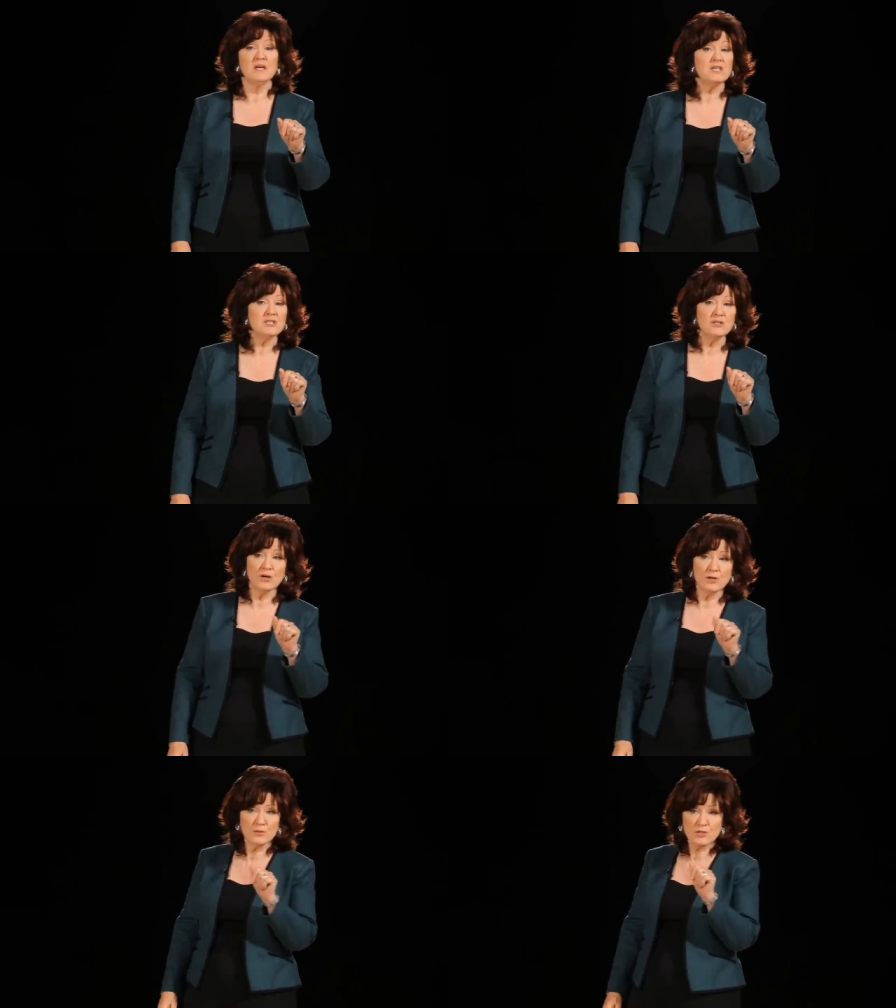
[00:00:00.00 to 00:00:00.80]
is
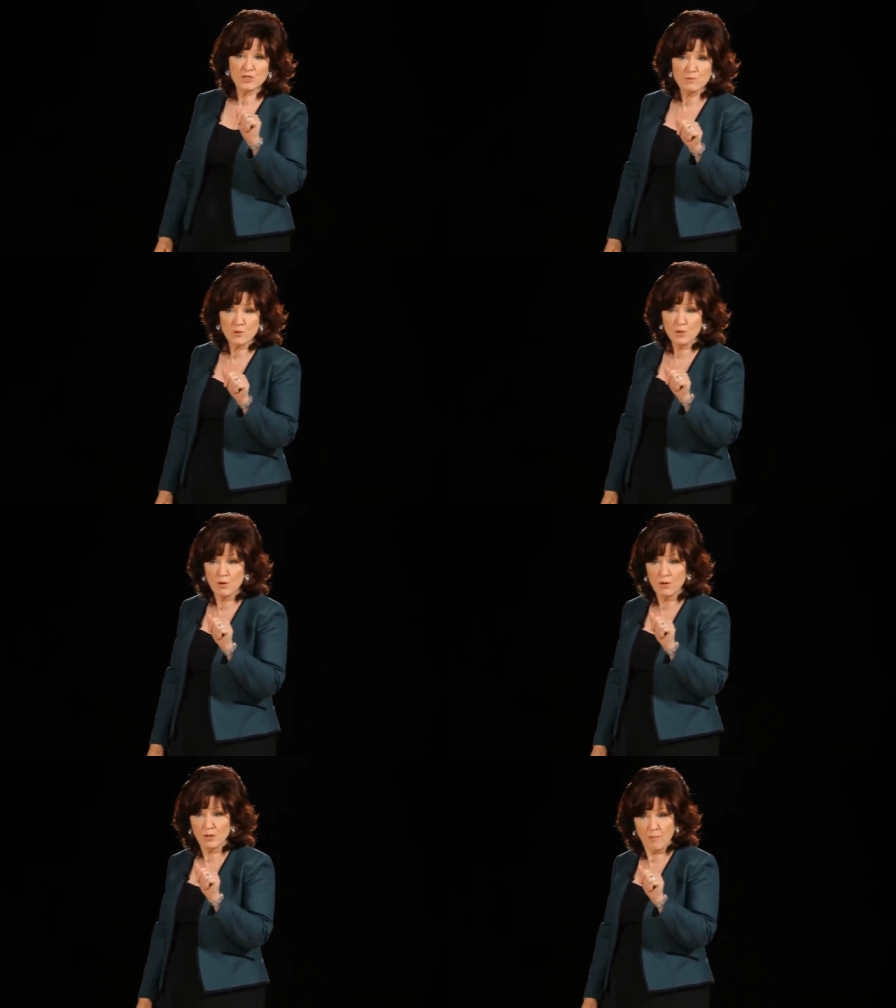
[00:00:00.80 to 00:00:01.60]
no
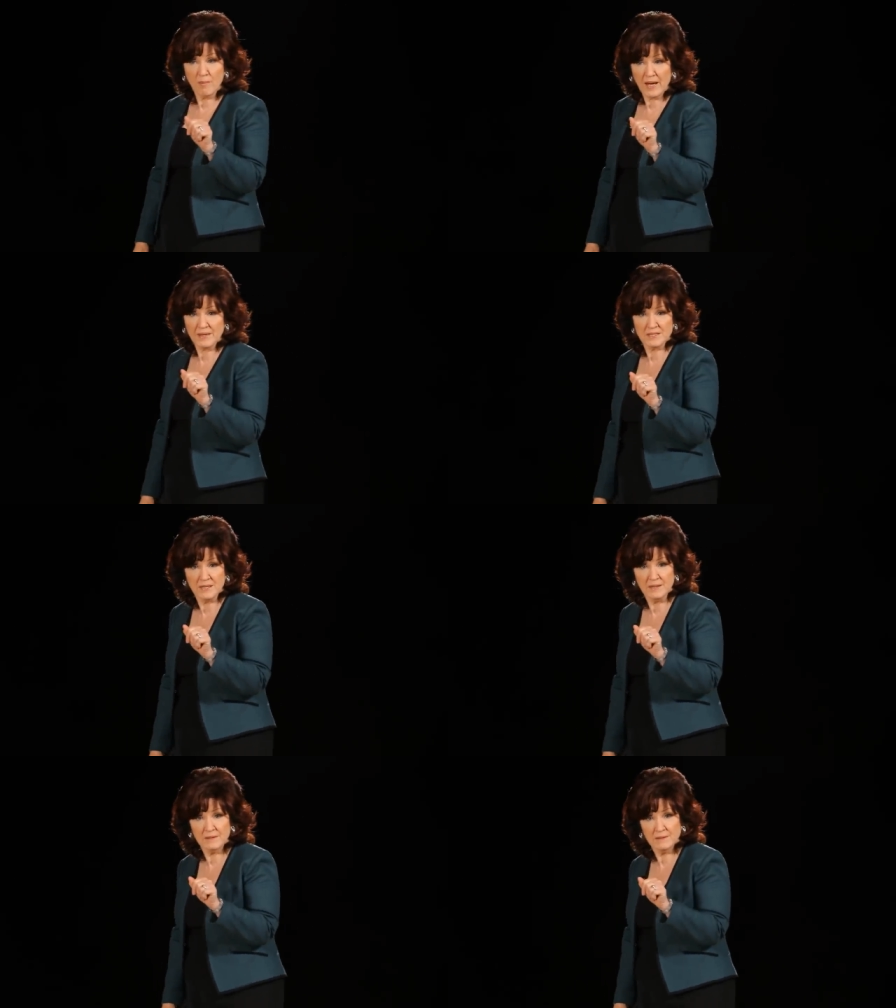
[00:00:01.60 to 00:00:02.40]
small
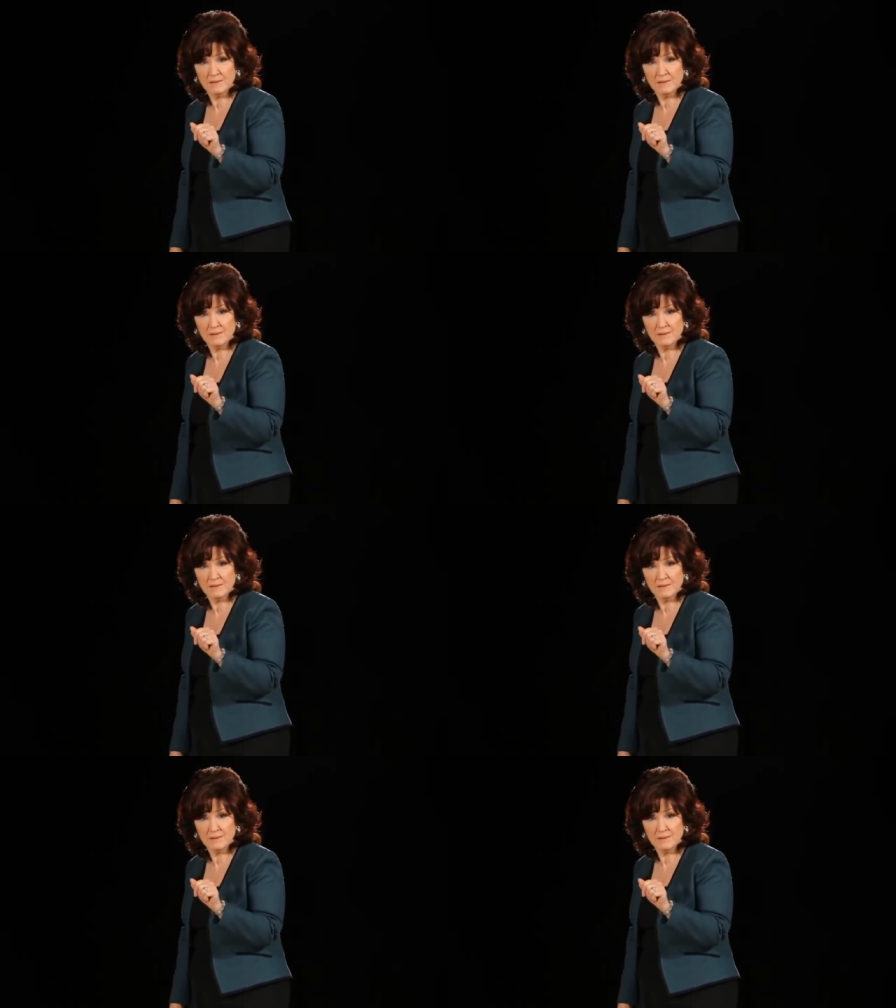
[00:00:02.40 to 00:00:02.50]
matter.